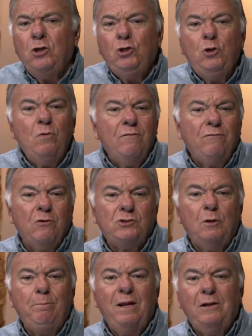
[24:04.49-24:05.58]

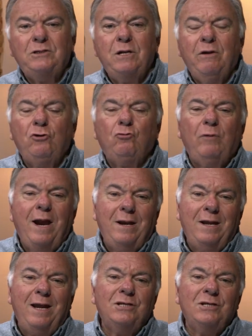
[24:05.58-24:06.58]
Universal military training